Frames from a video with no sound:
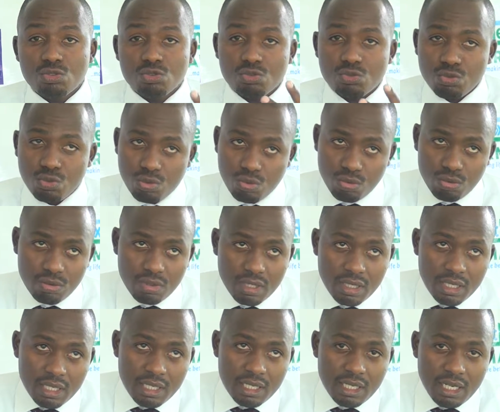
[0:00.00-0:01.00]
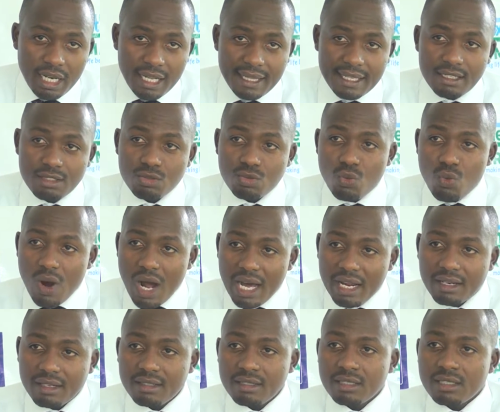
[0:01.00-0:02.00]
into two. There is
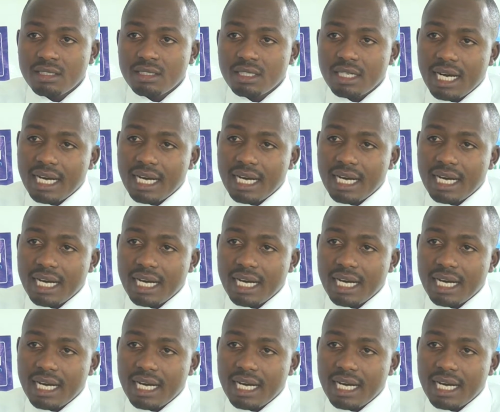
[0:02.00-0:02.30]
one